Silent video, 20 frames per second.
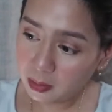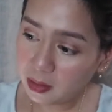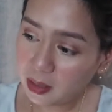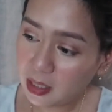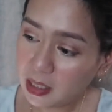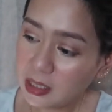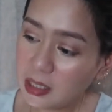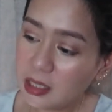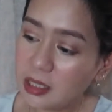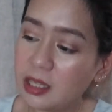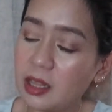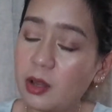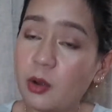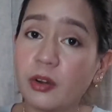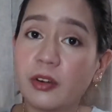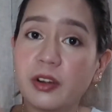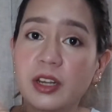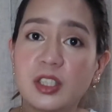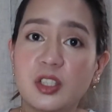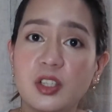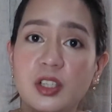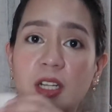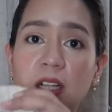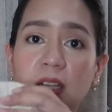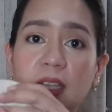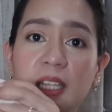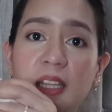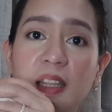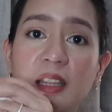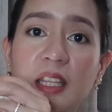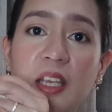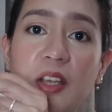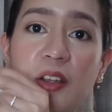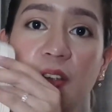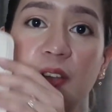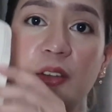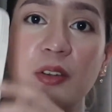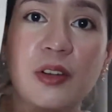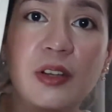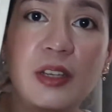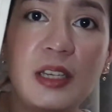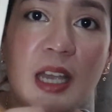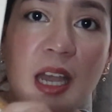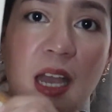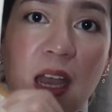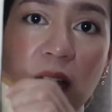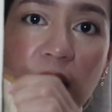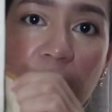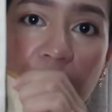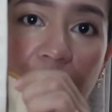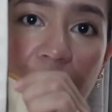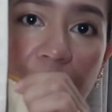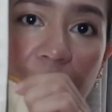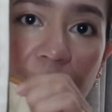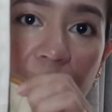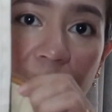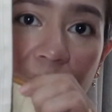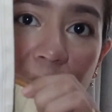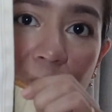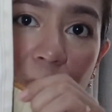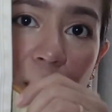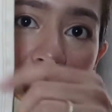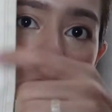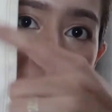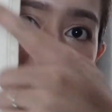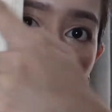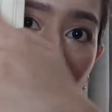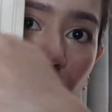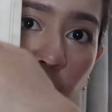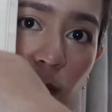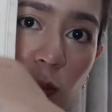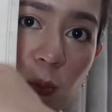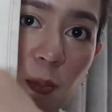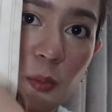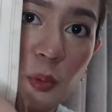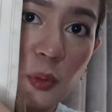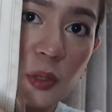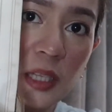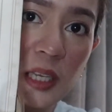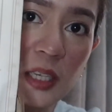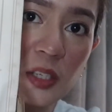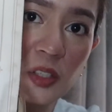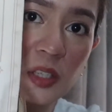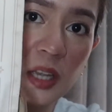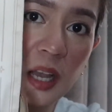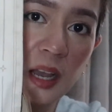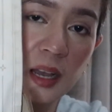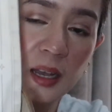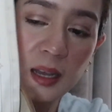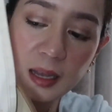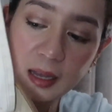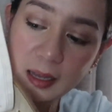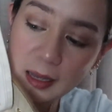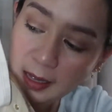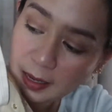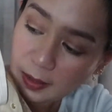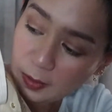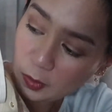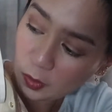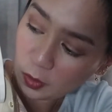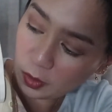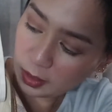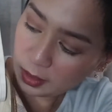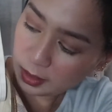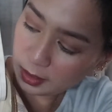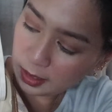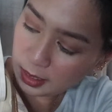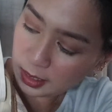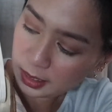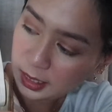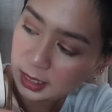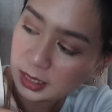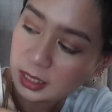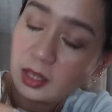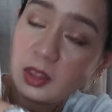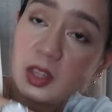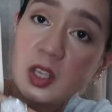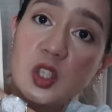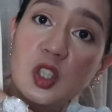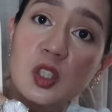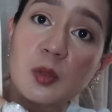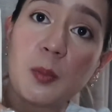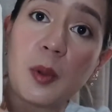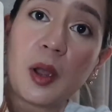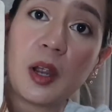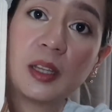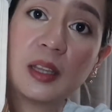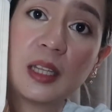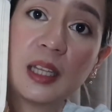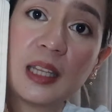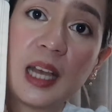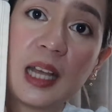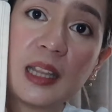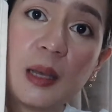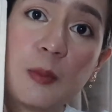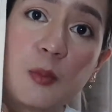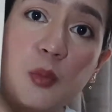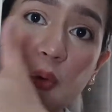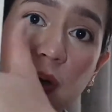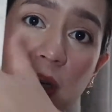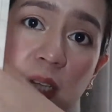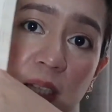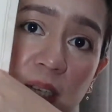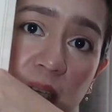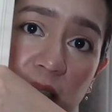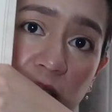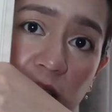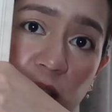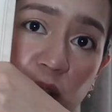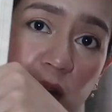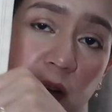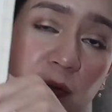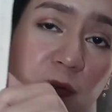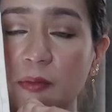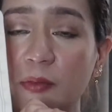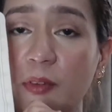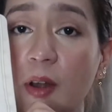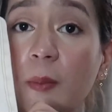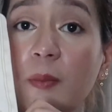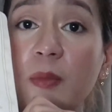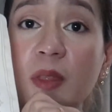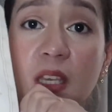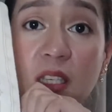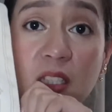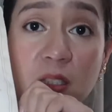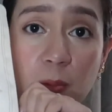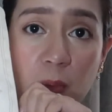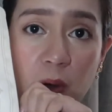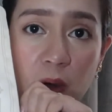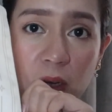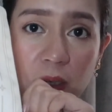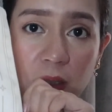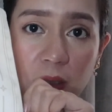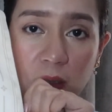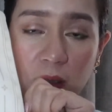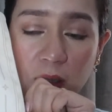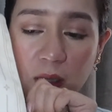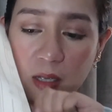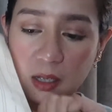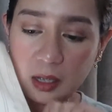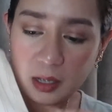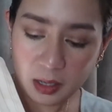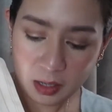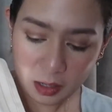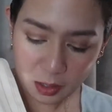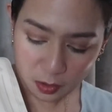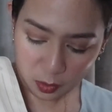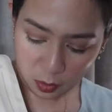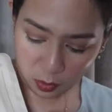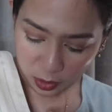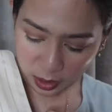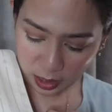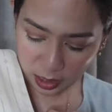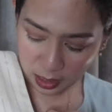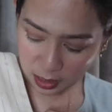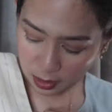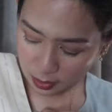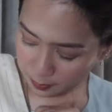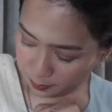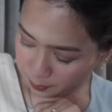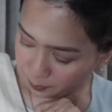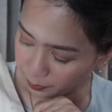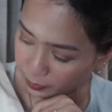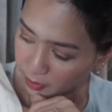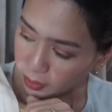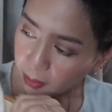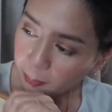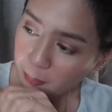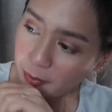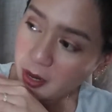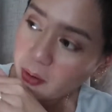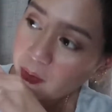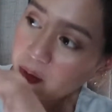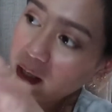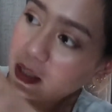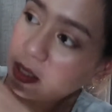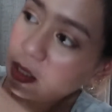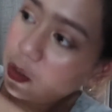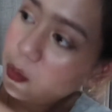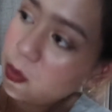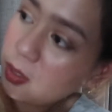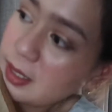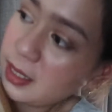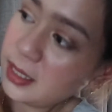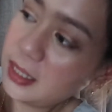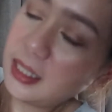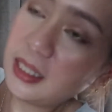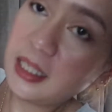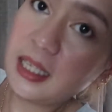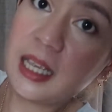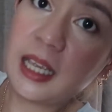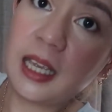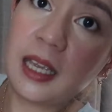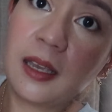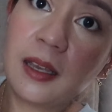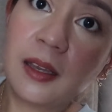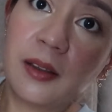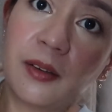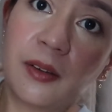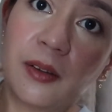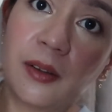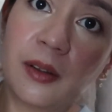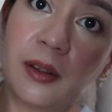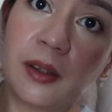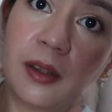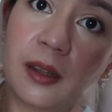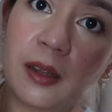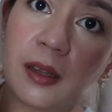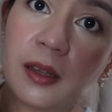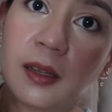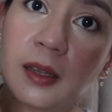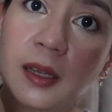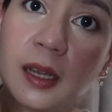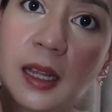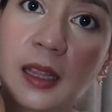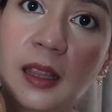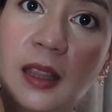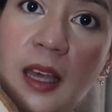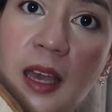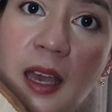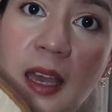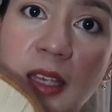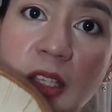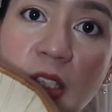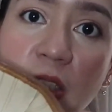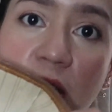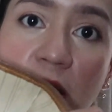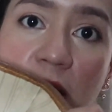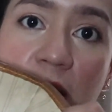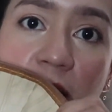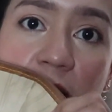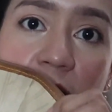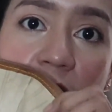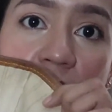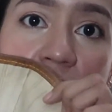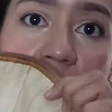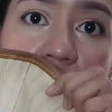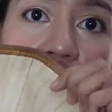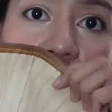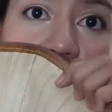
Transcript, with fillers: this is the original interior niya. Parang puti siya and all. Kasi this part, natatabunan kasi siya from this part. Okay. Pero as you can see, at the edges,